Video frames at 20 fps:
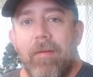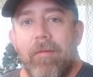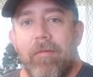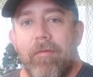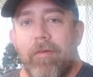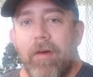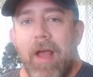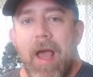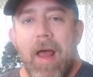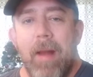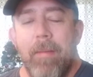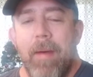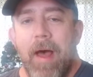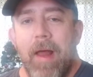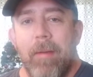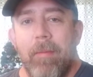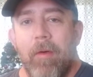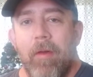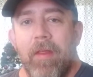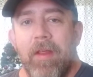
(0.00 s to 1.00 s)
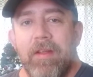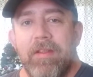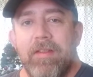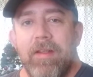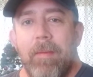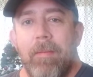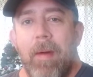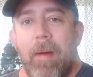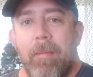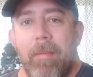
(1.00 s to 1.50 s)
forgot about them, or they
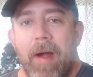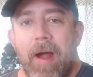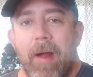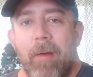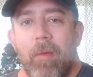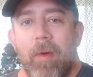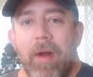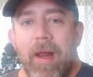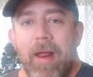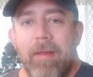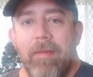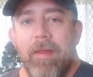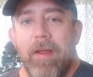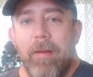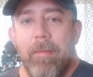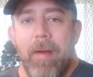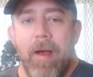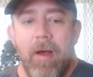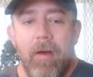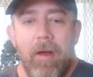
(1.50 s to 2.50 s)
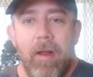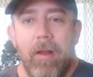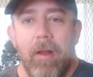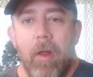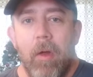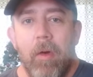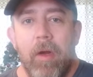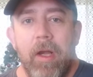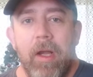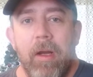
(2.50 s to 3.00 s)
slip my mind when I think about
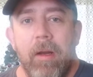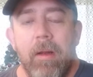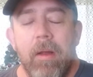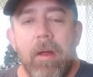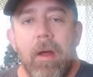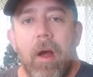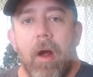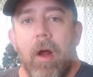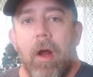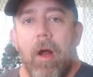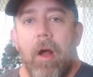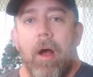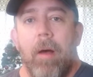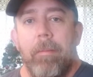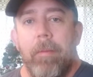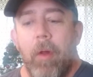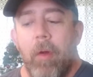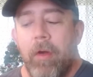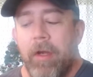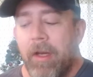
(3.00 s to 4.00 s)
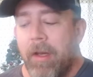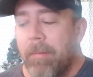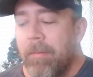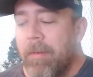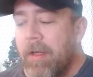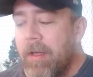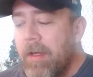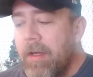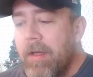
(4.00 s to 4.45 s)
uploading them.